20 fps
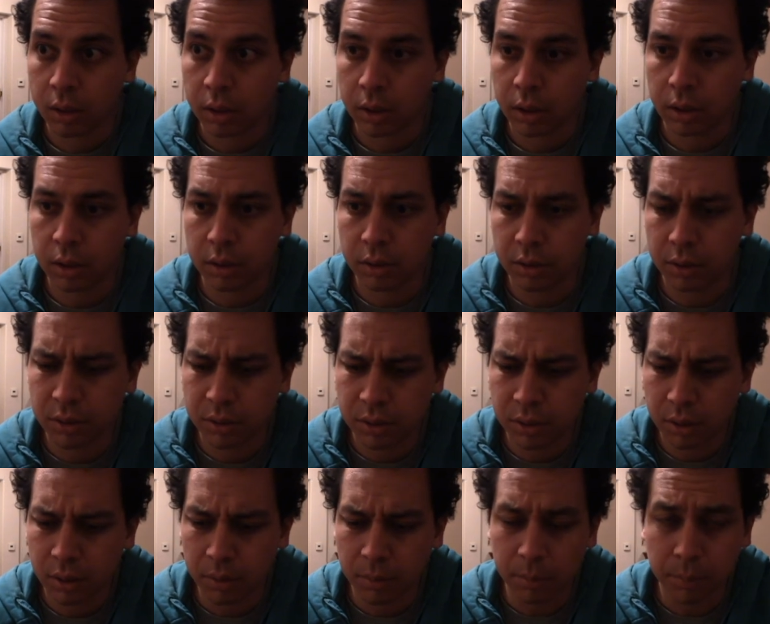and just
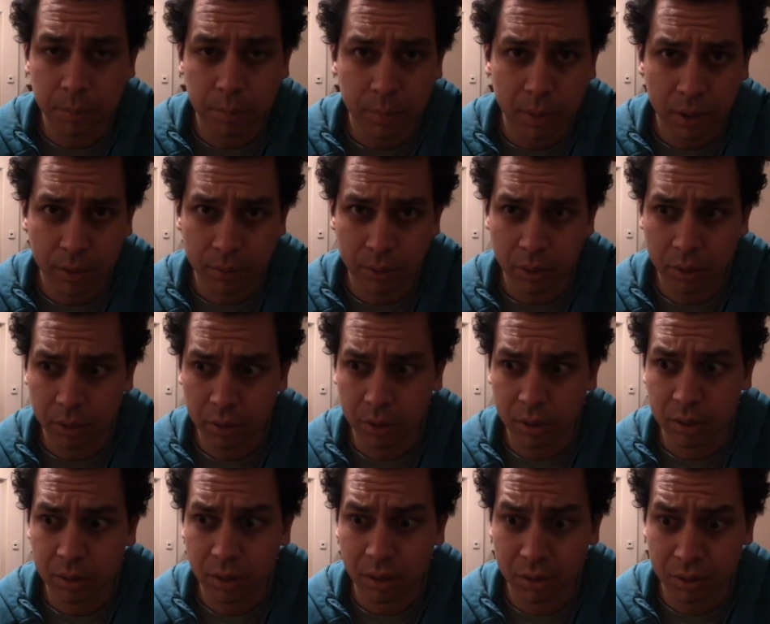uh, pay very good
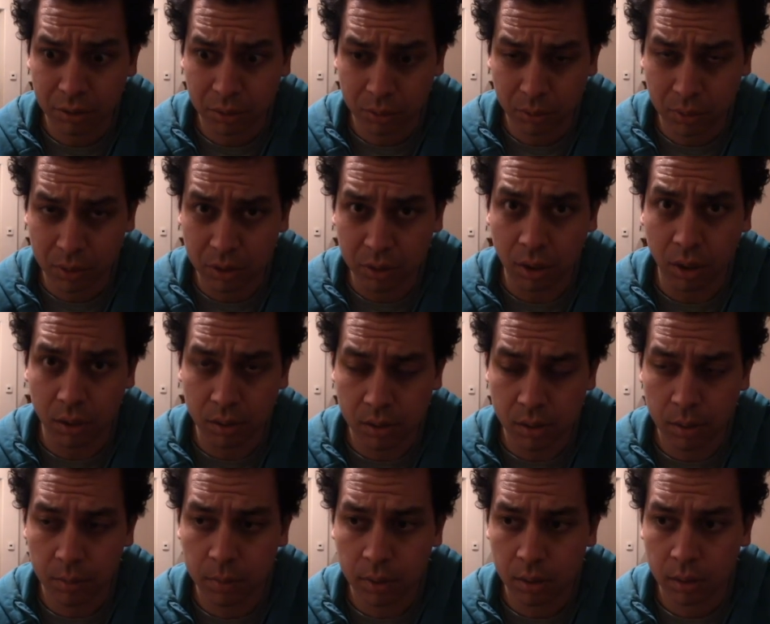attention to each
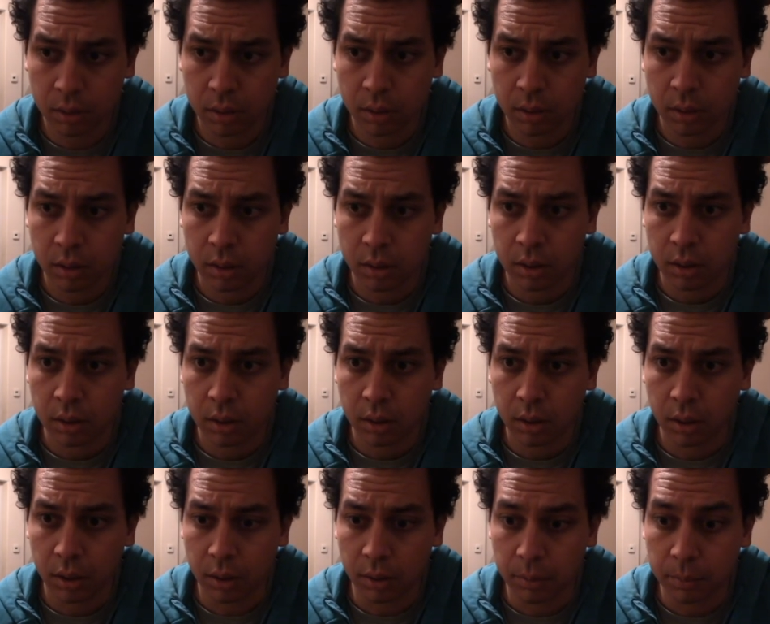concept.
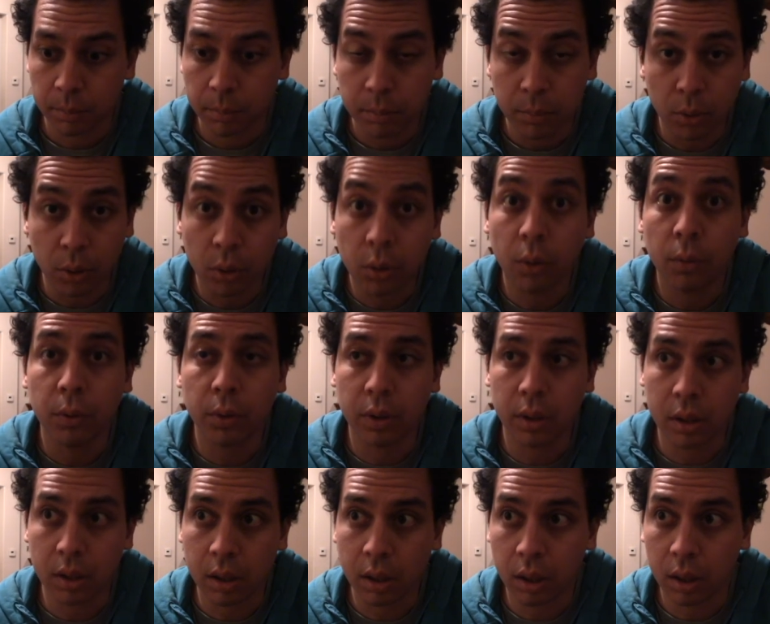Uh, look over
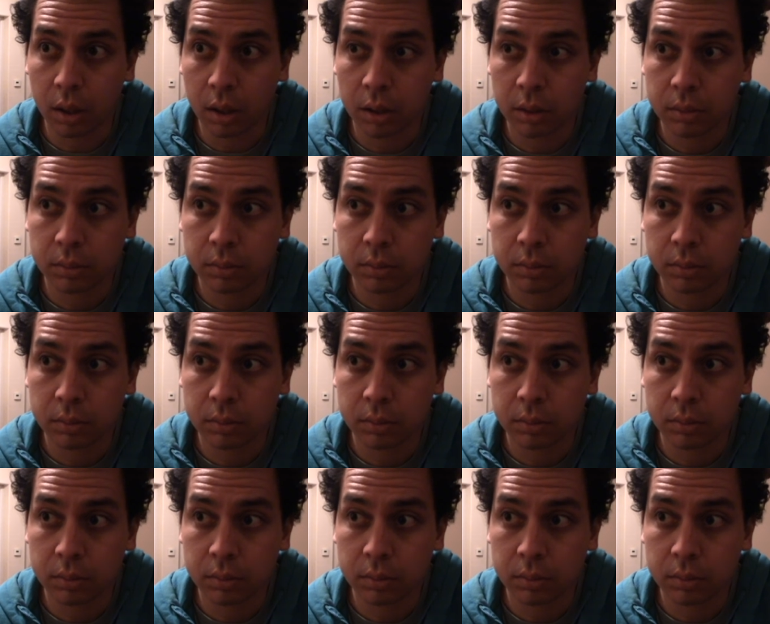the, uh,